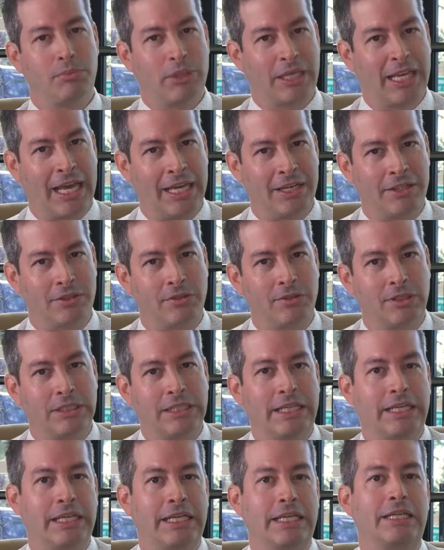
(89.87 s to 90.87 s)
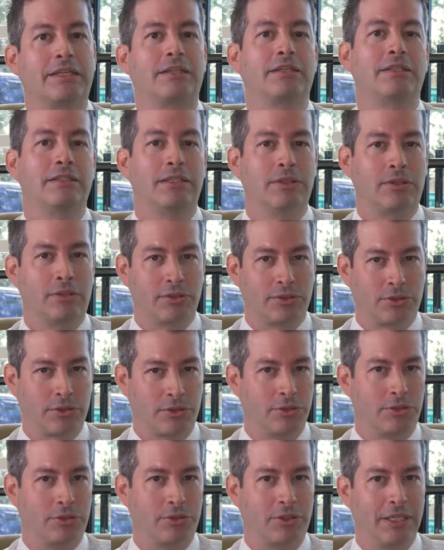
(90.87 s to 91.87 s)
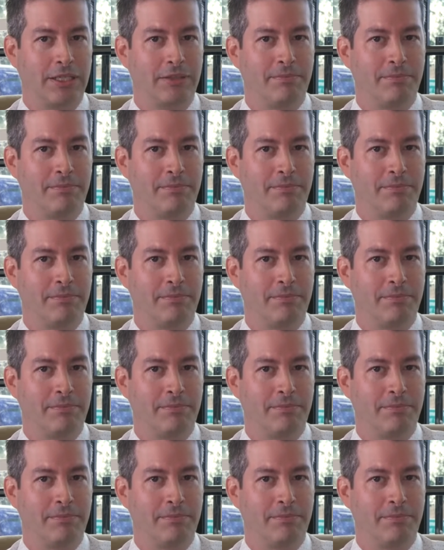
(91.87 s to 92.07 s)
mechanical cleaning or surgery.